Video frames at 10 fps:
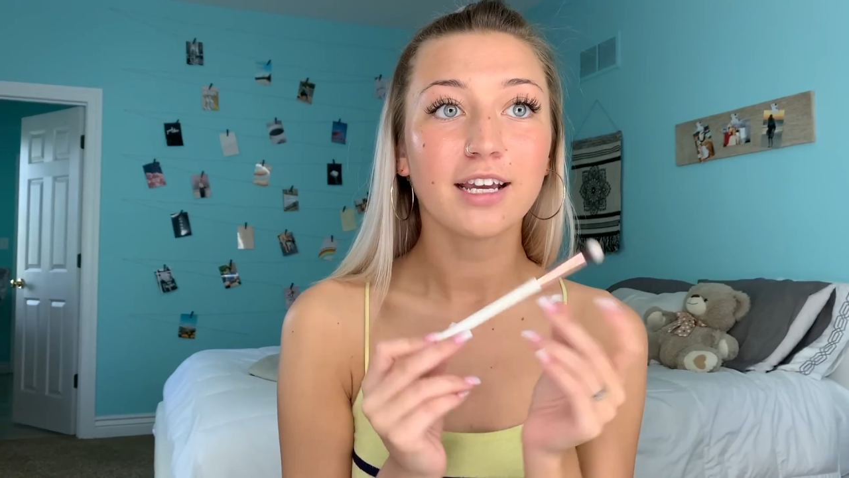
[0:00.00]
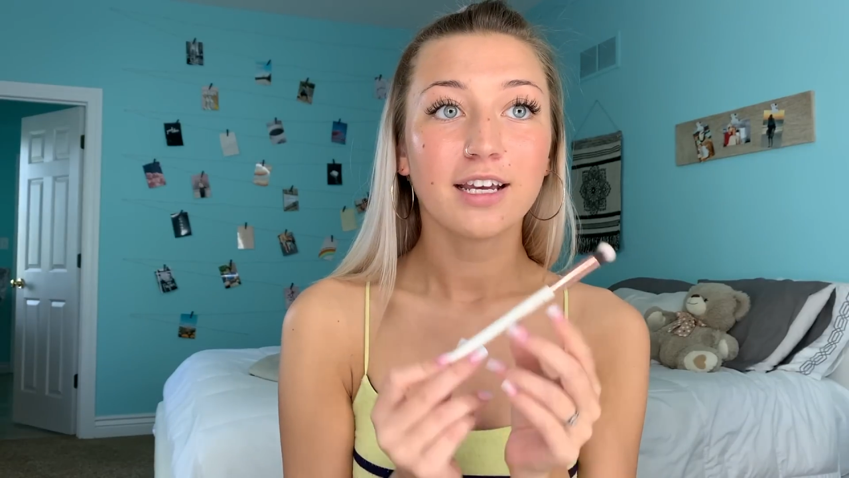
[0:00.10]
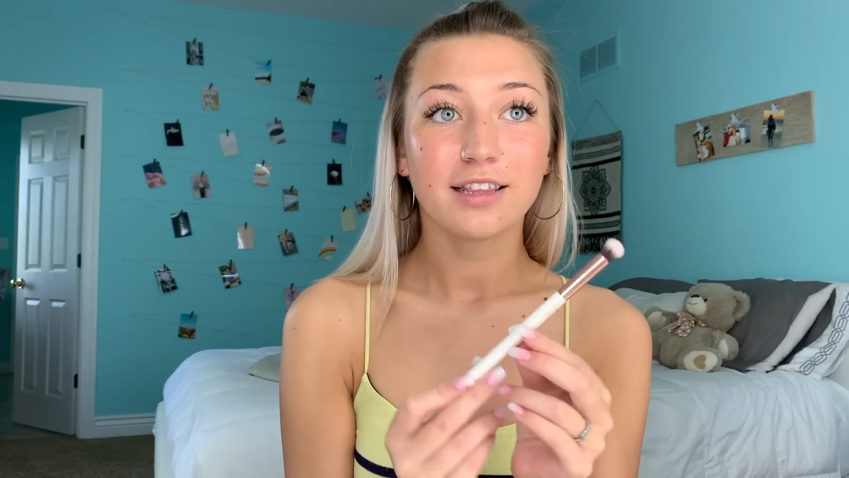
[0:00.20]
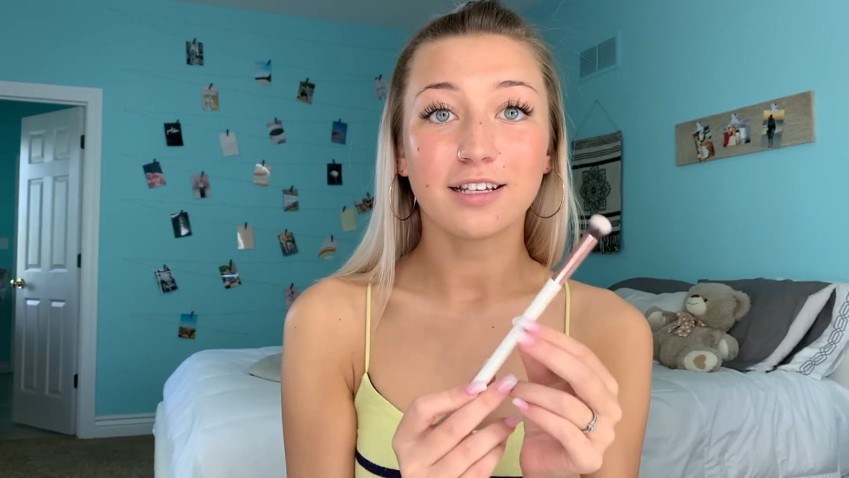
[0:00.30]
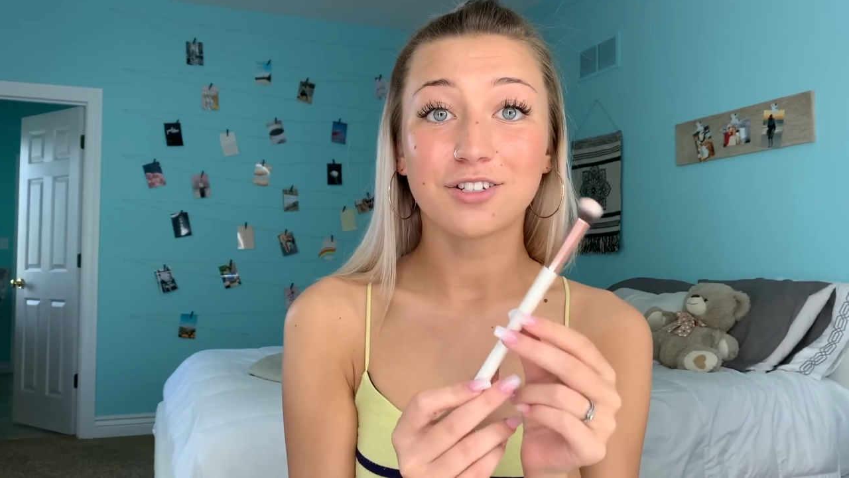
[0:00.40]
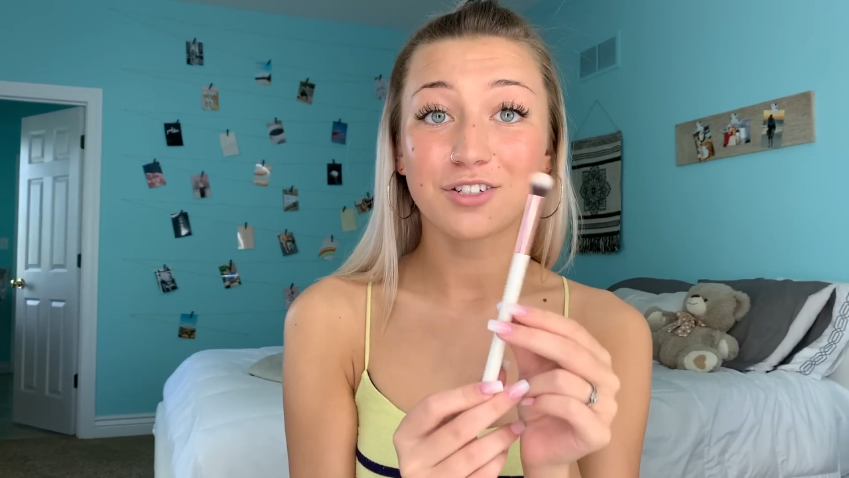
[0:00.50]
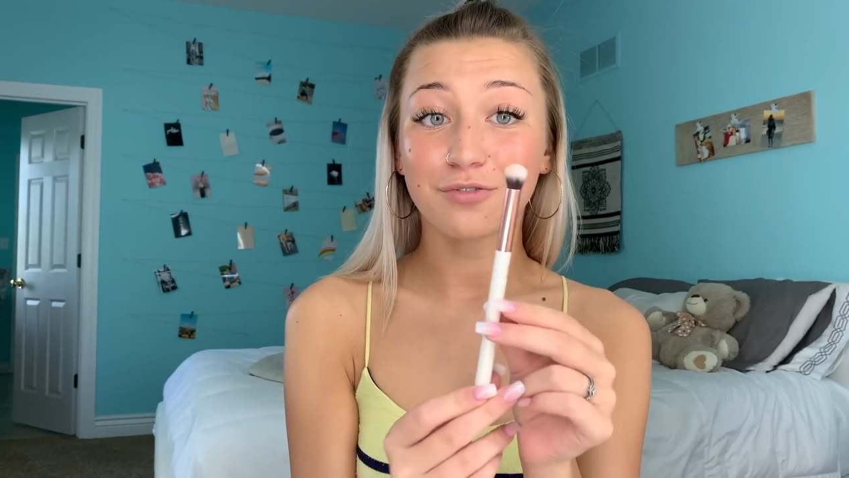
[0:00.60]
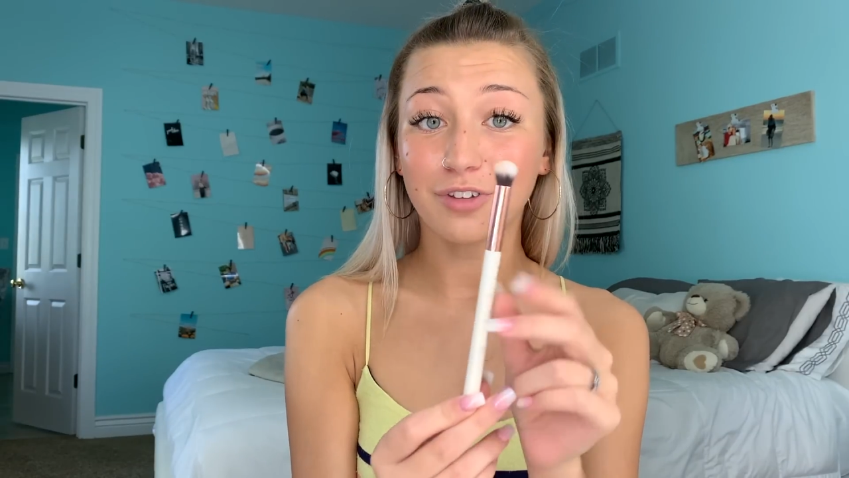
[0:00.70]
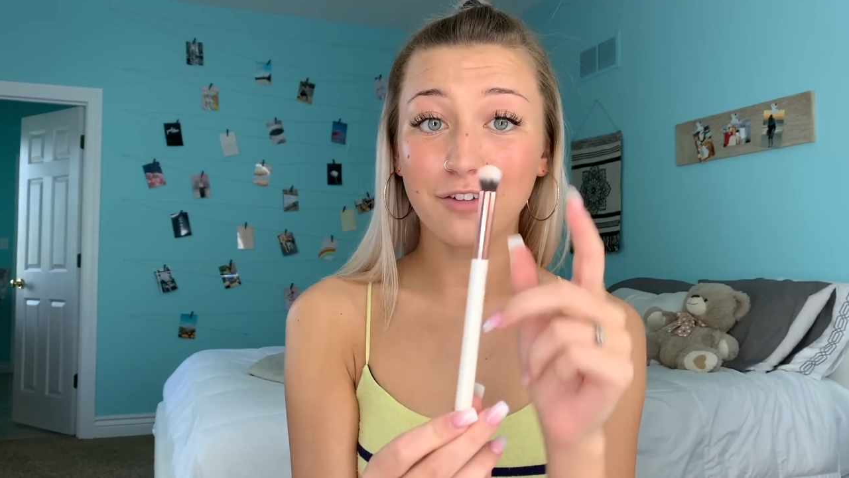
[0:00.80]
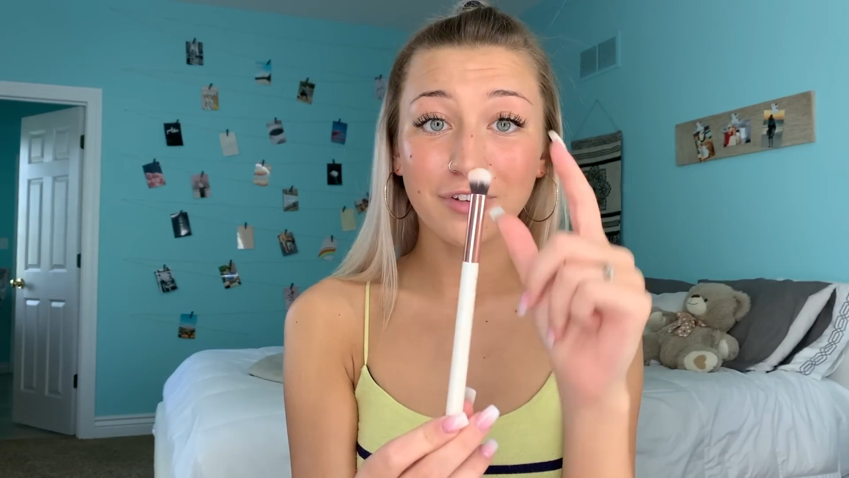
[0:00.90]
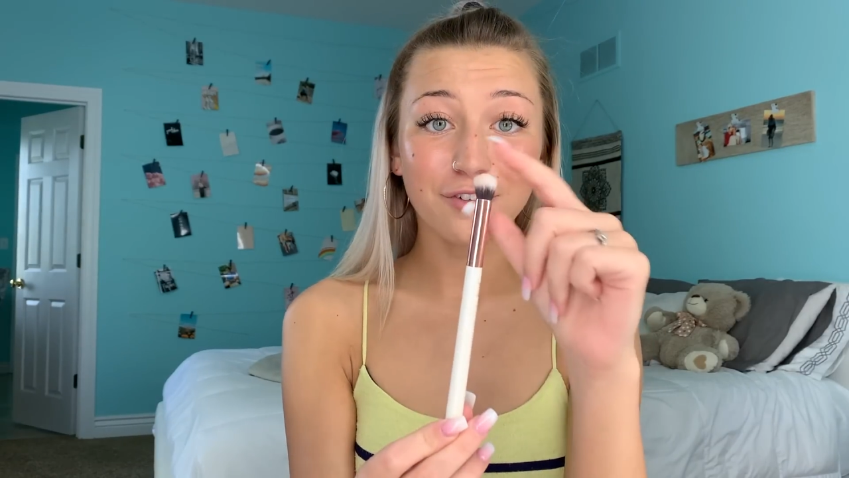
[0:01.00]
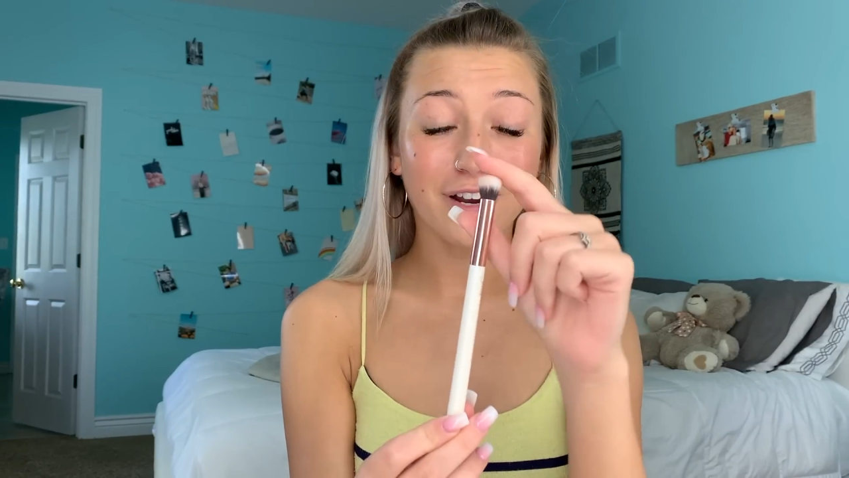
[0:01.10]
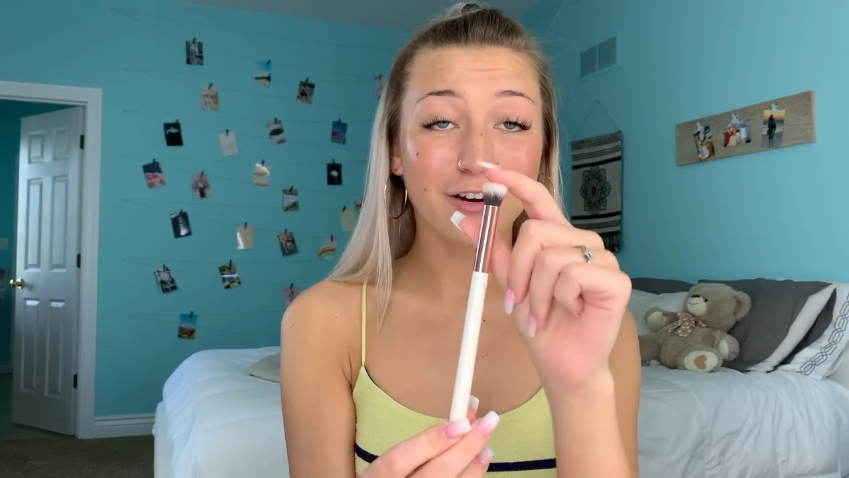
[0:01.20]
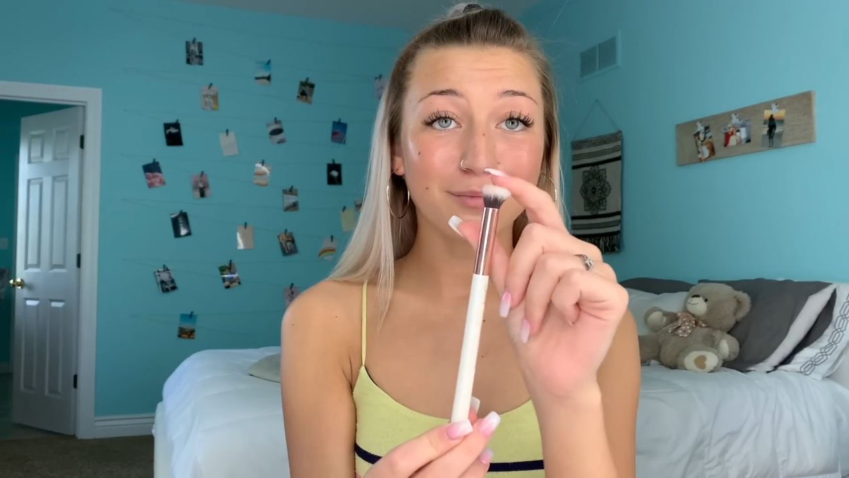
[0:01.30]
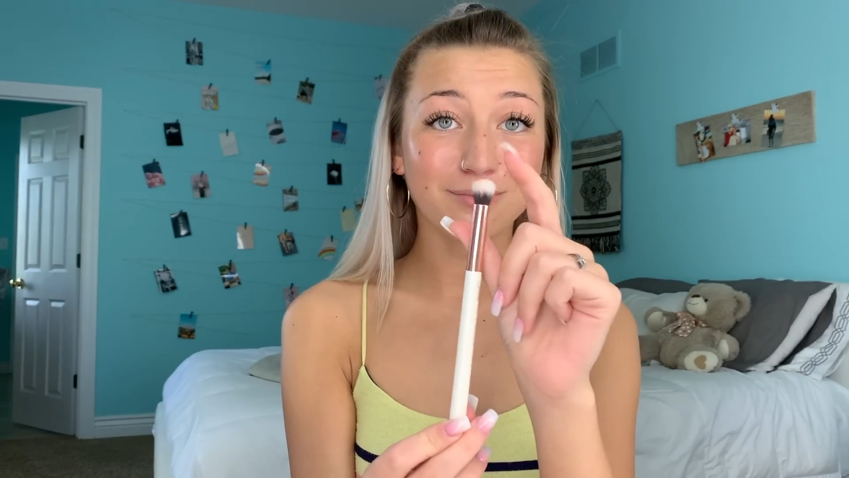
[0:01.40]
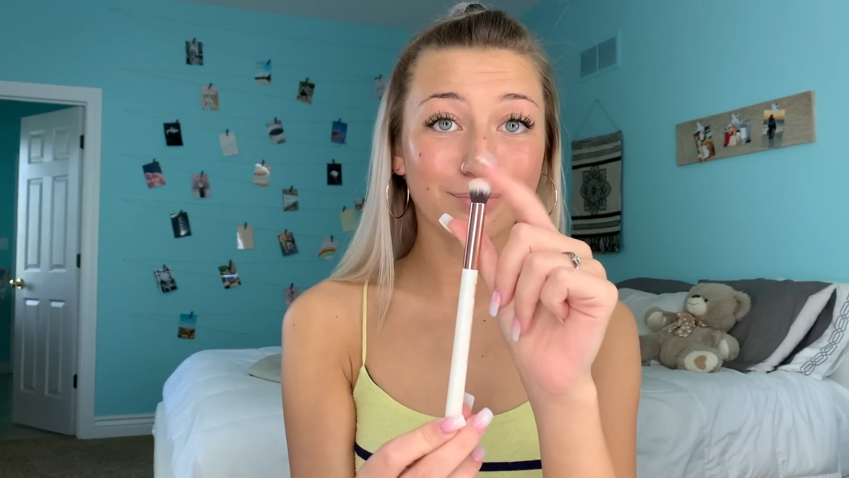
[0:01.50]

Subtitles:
this fluffy round